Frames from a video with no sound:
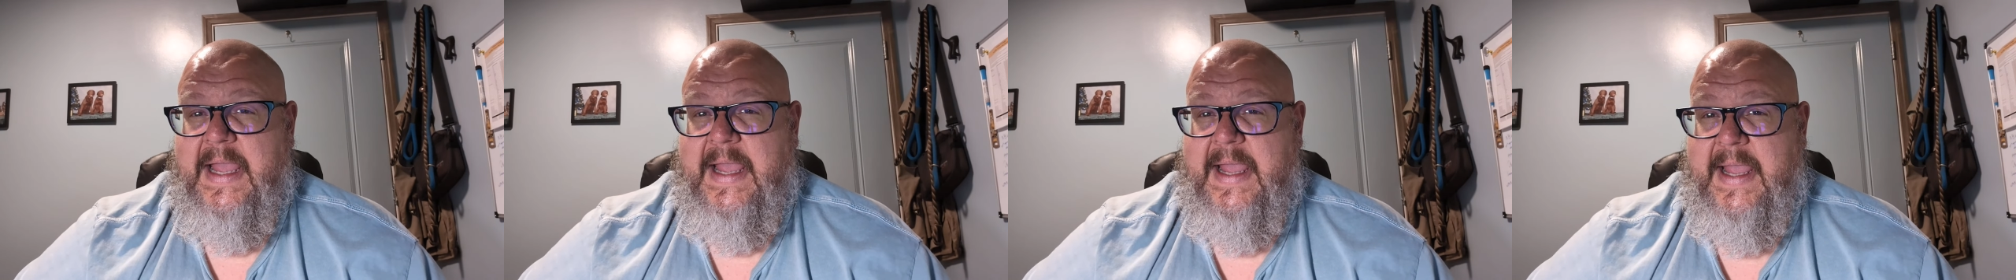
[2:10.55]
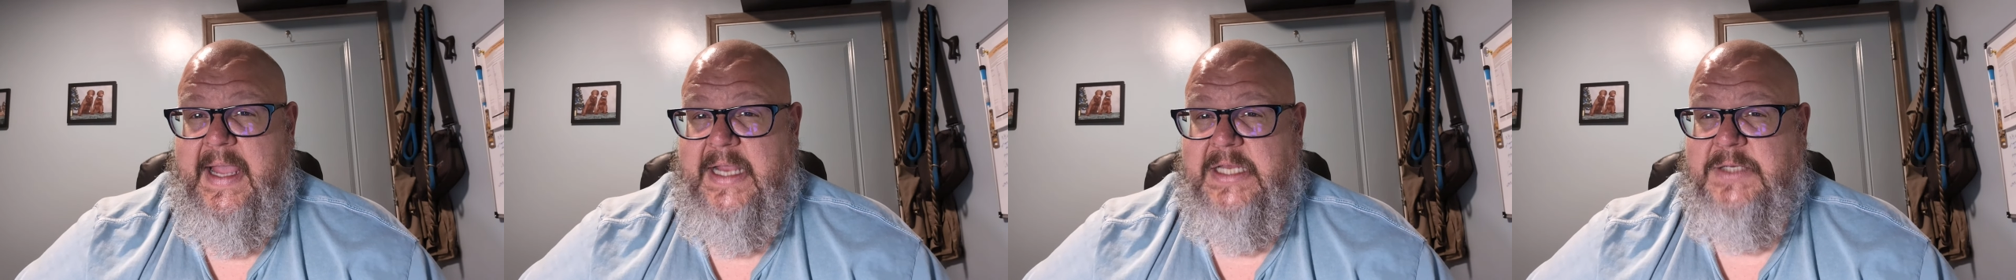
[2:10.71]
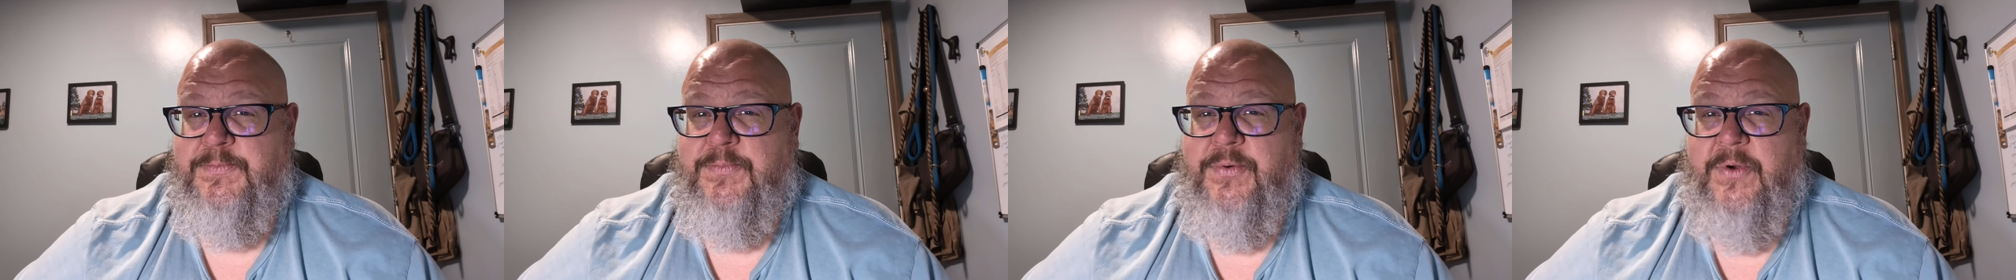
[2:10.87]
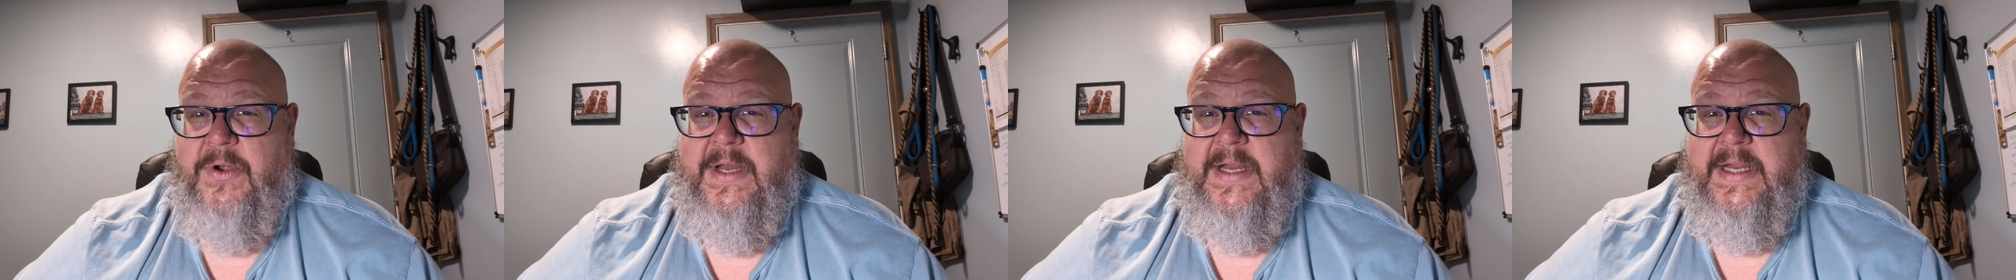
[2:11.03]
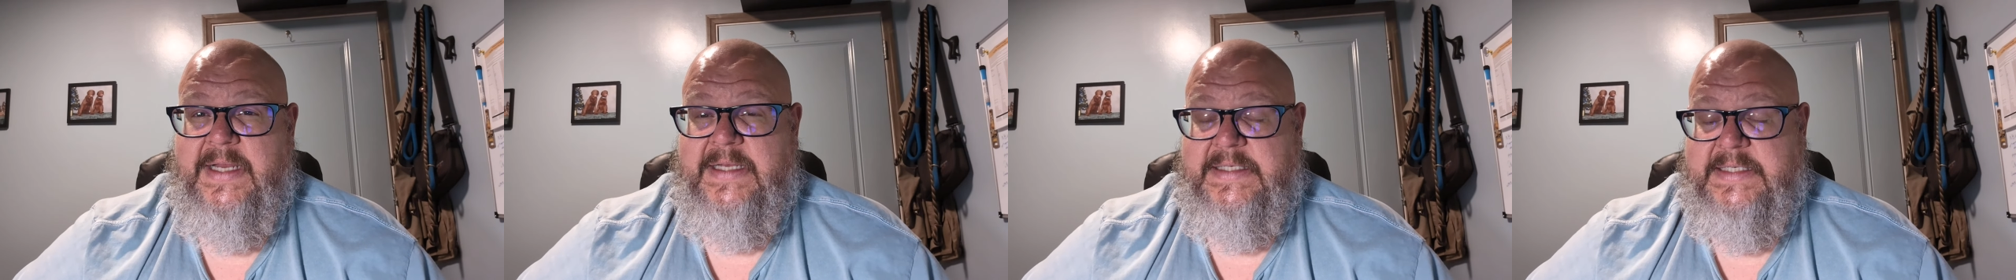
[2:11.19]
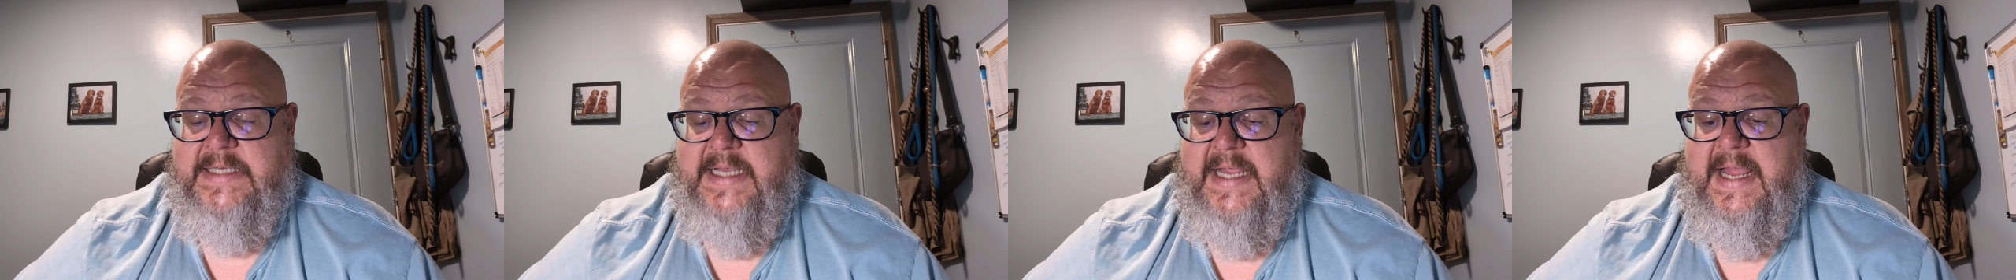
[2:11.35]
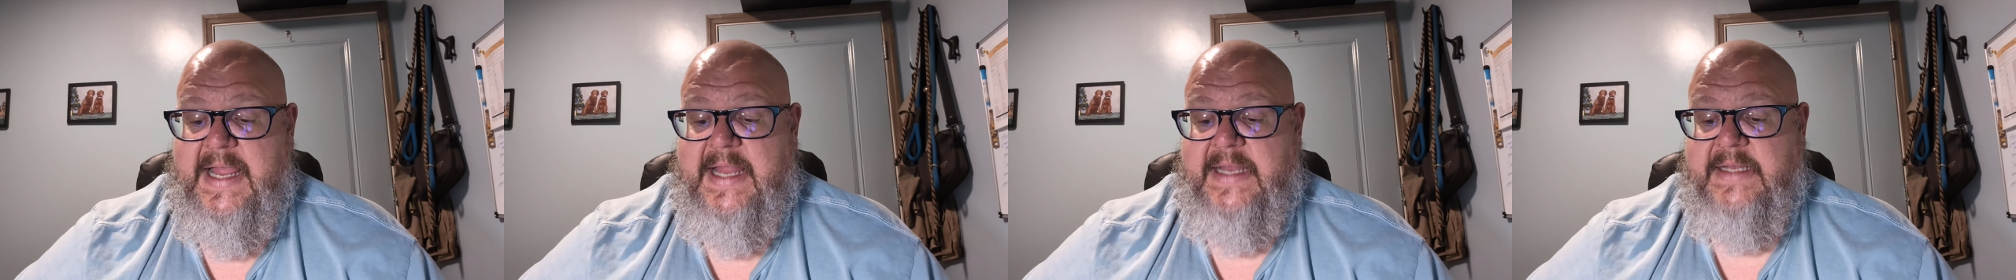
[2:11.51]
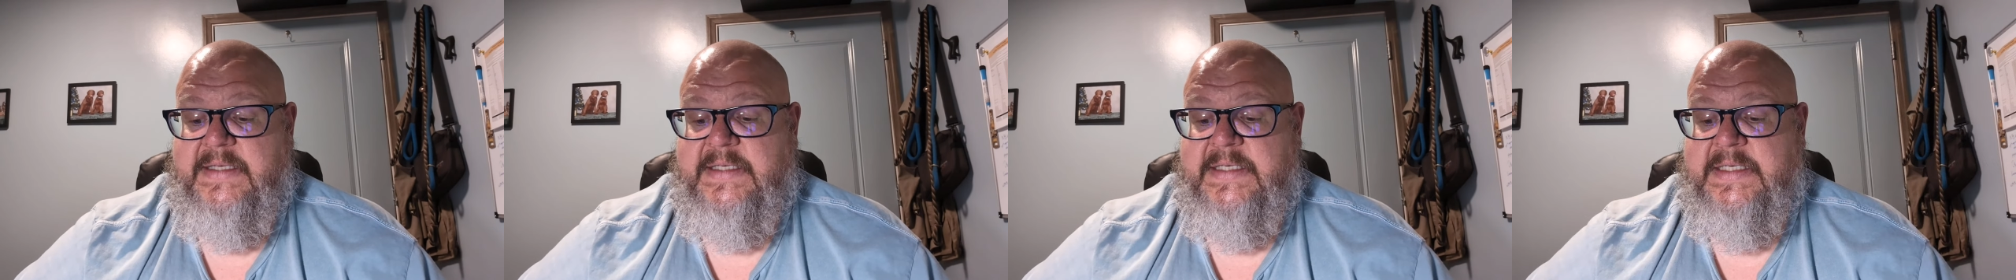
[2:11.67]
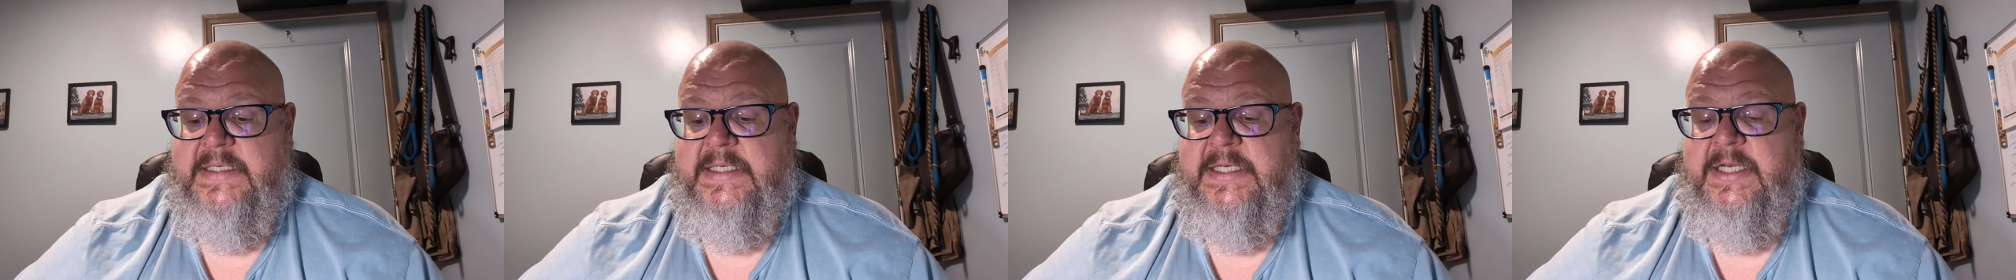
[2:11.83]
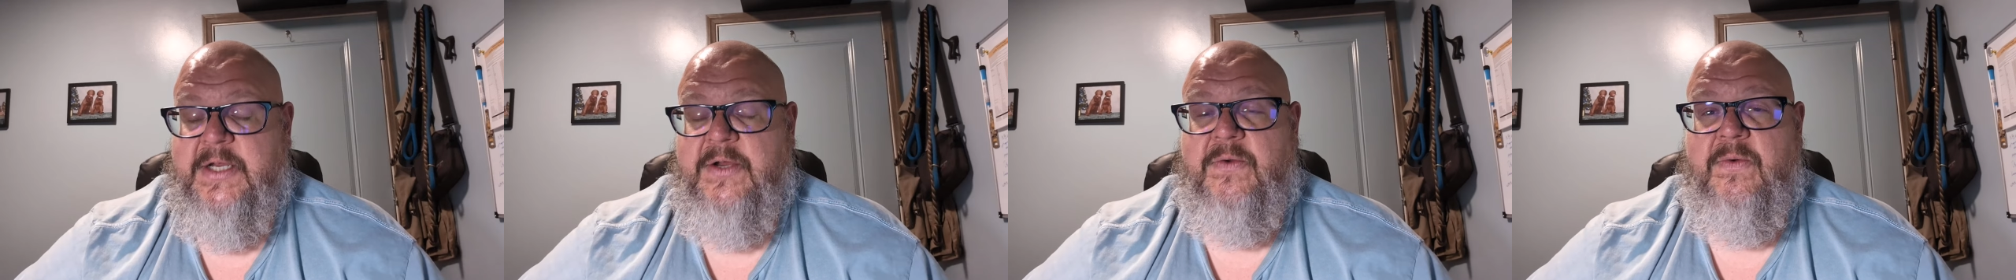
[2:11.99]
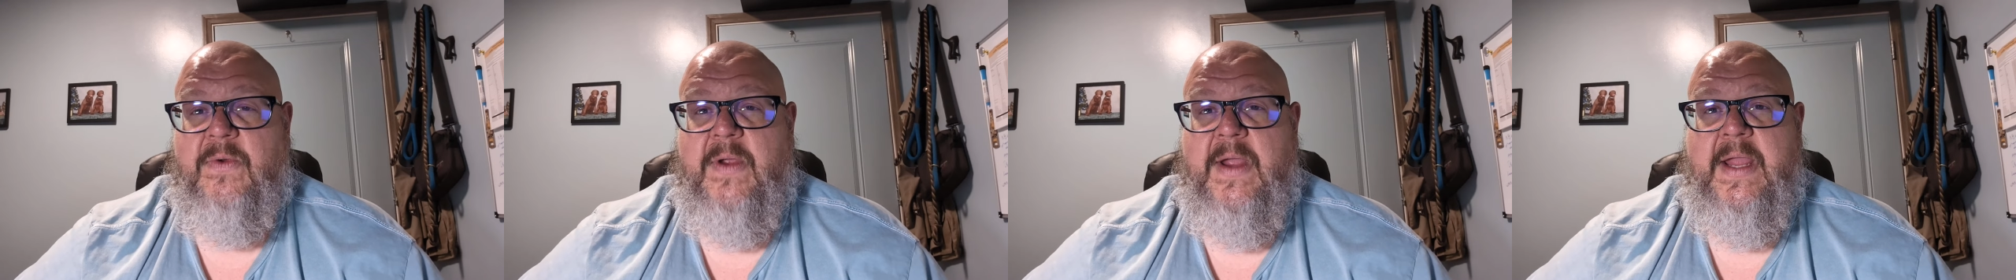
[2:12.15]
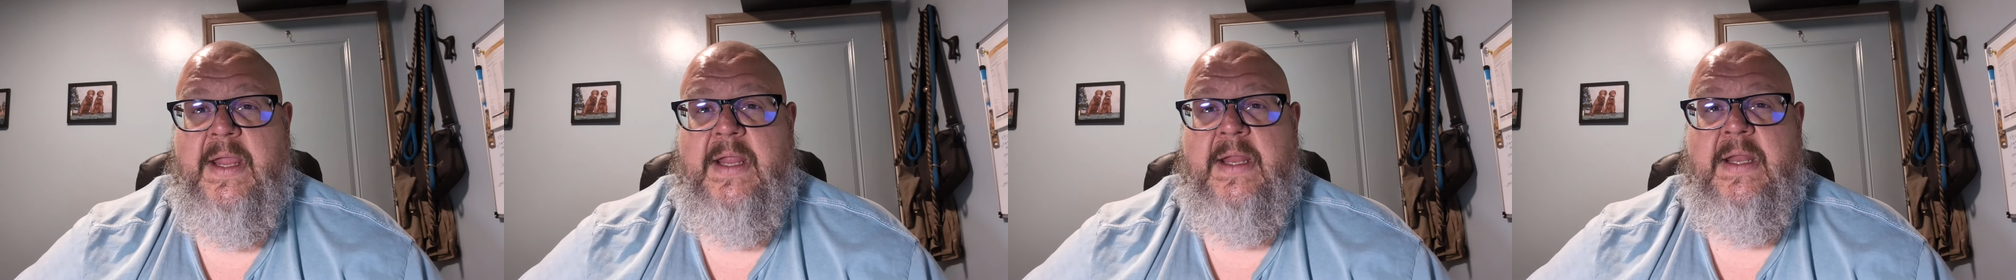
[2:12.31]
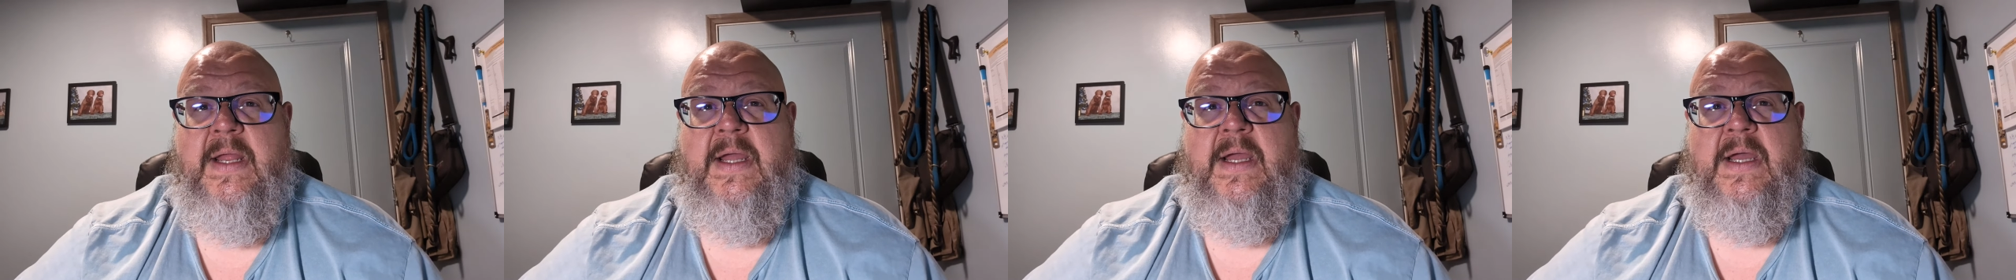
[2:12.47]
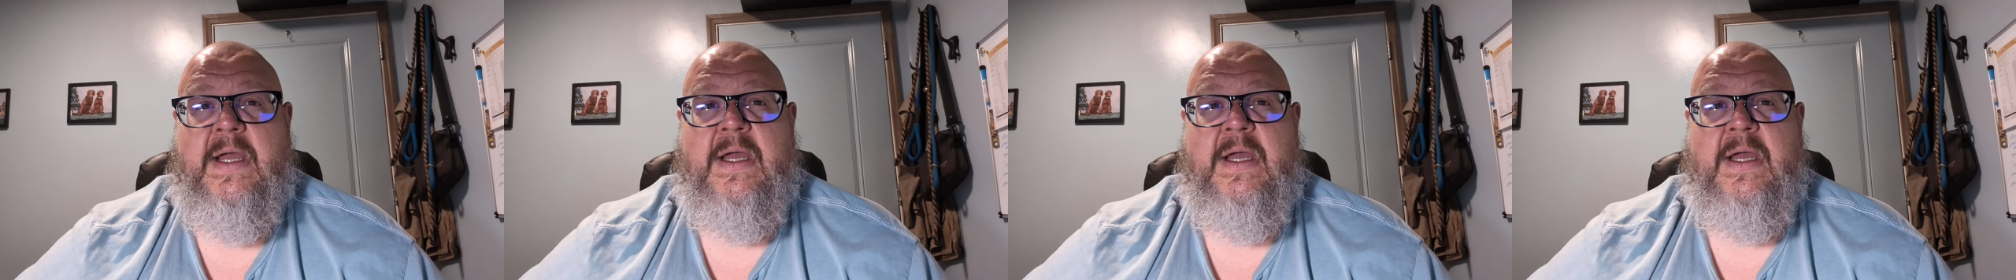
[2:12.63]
it's pretty intense, right?